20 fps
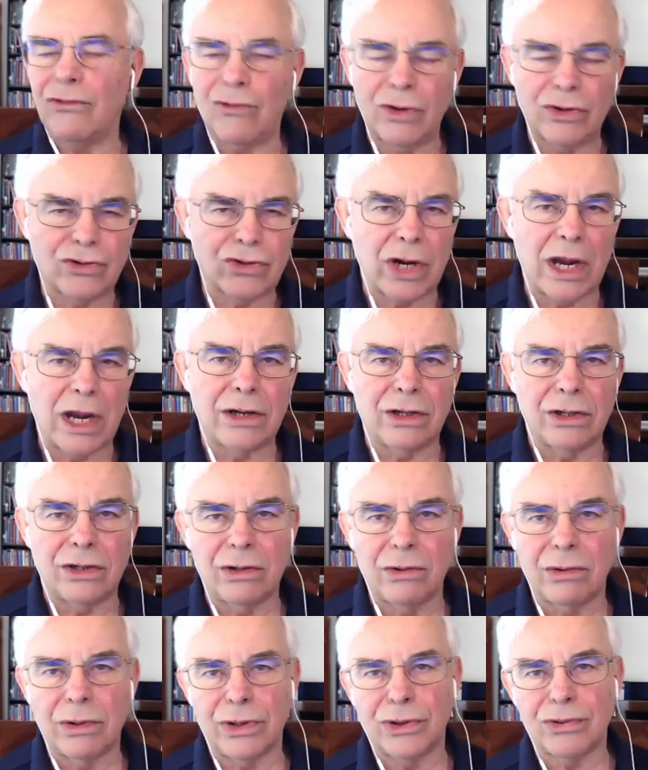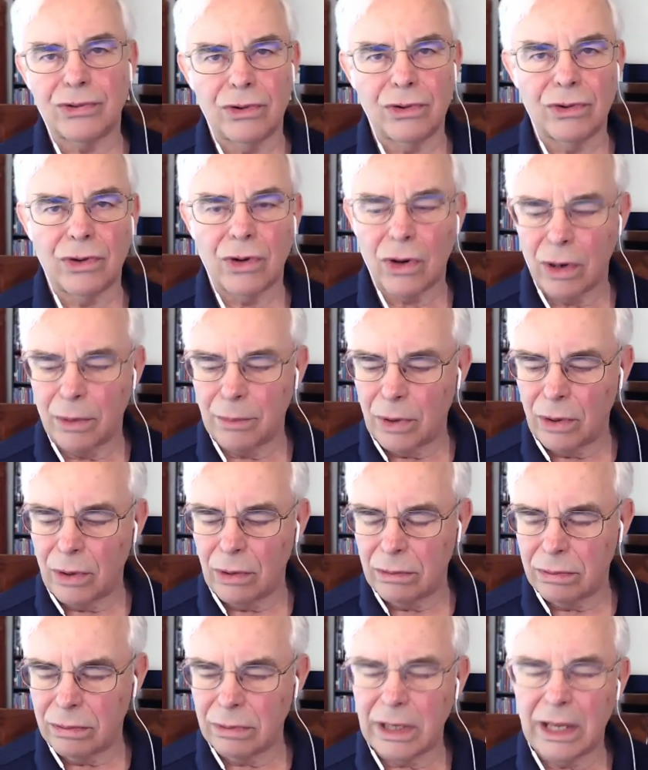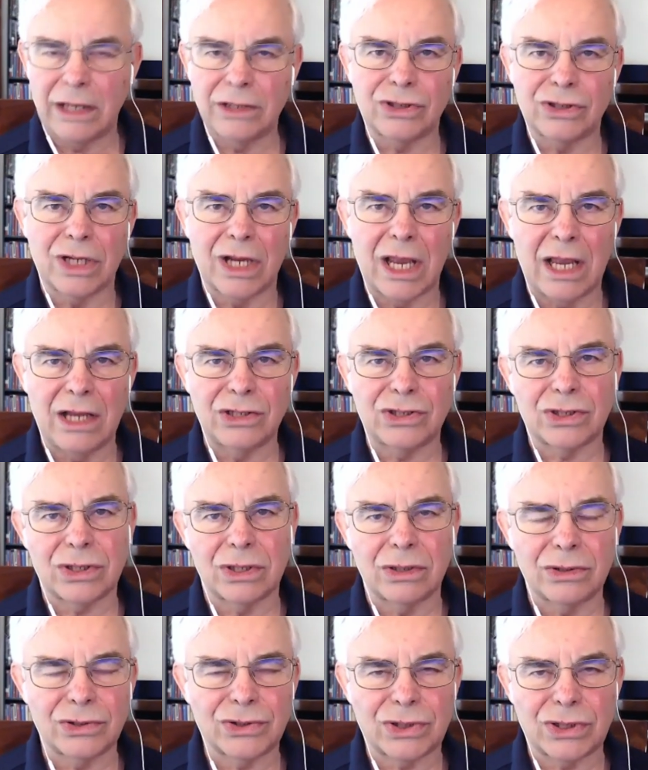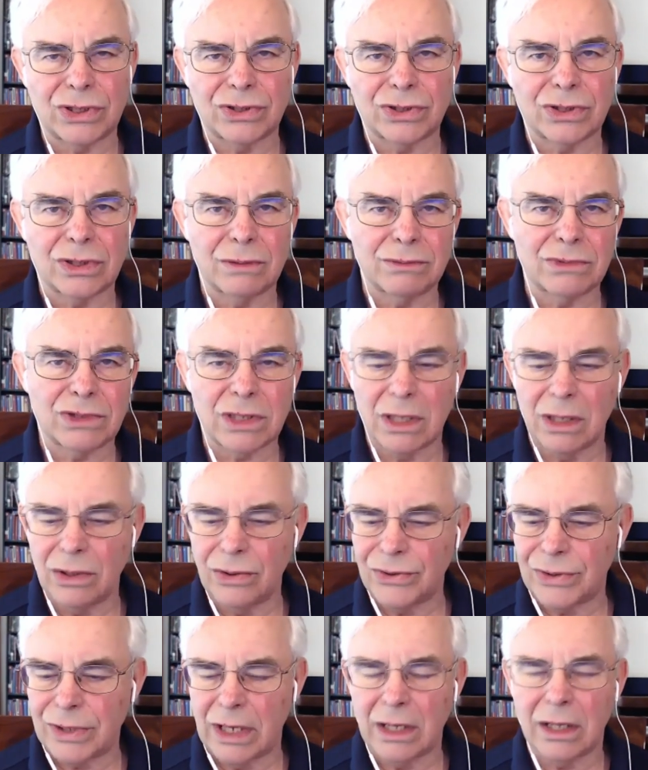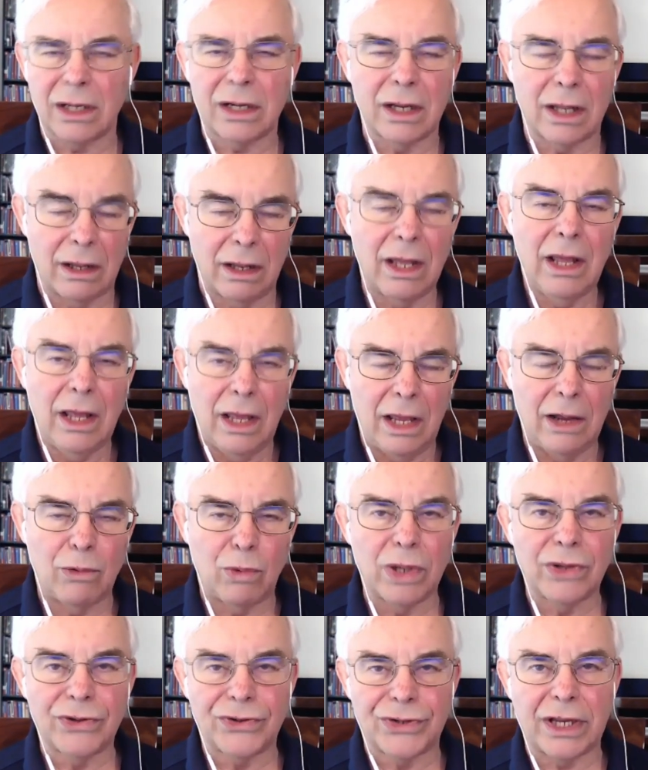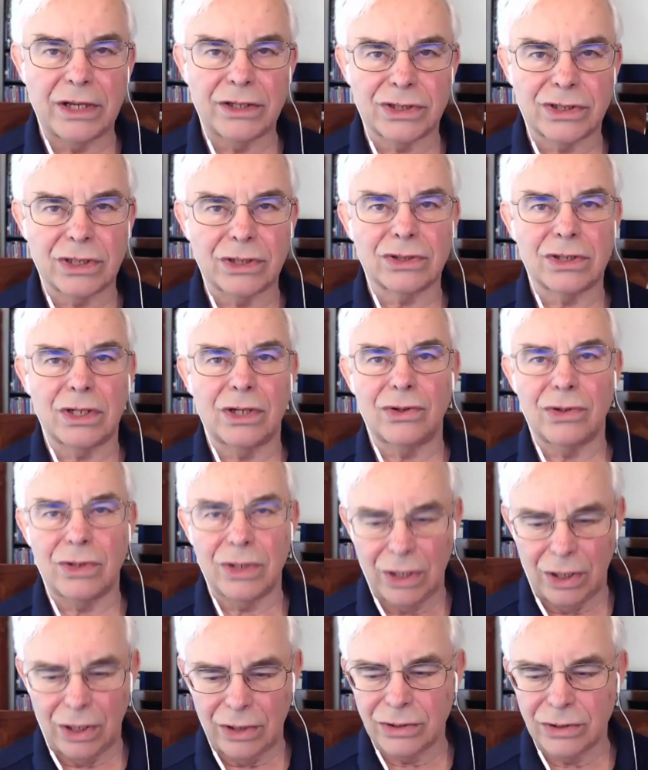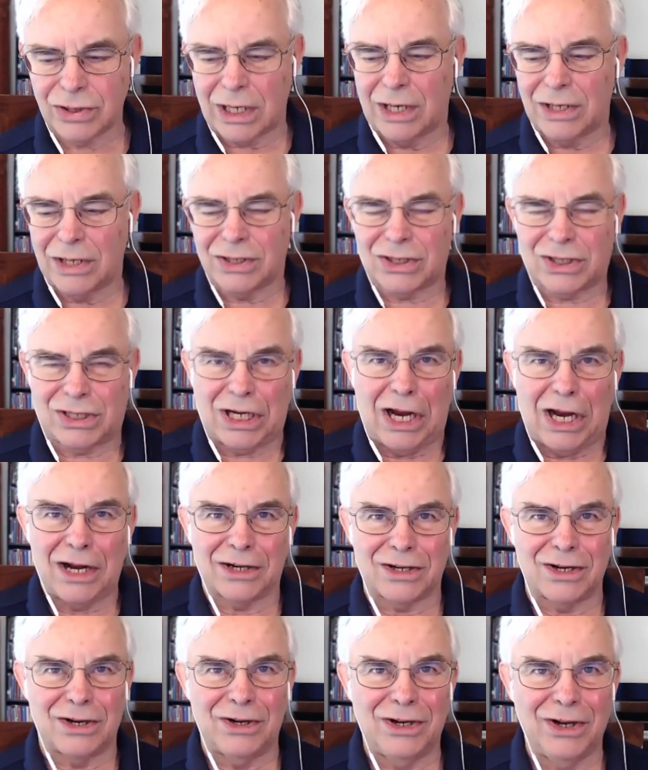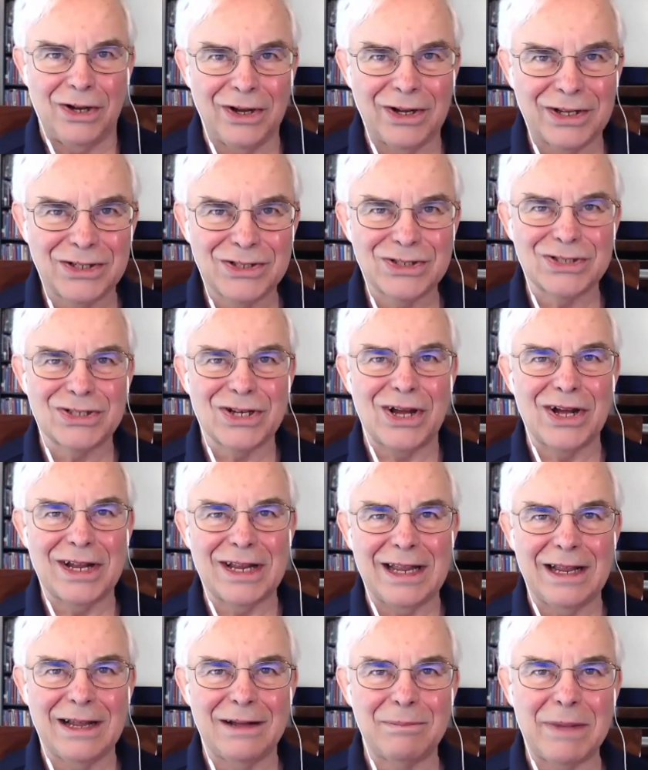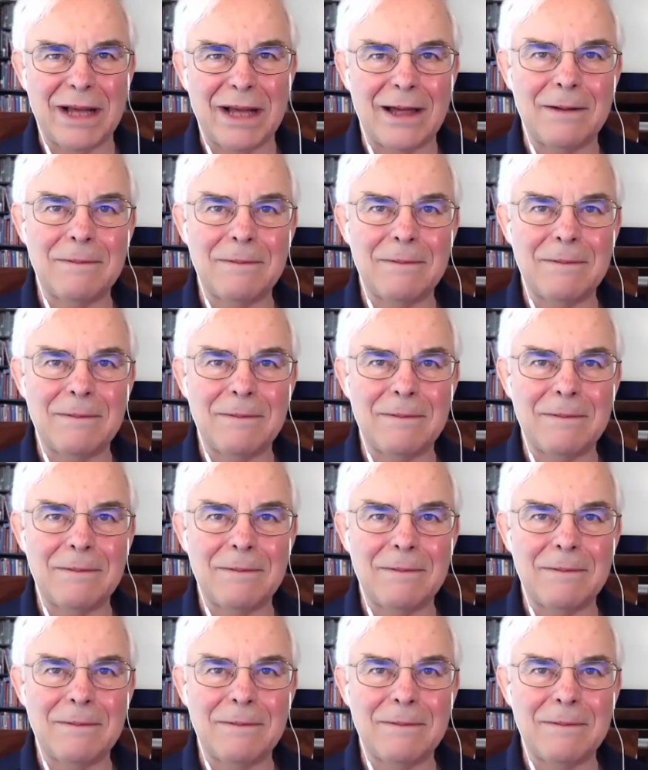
we tried to do it through normal educational systems, it'll take a it will take six hundred years, as Doctor Jung is yeah. talking about.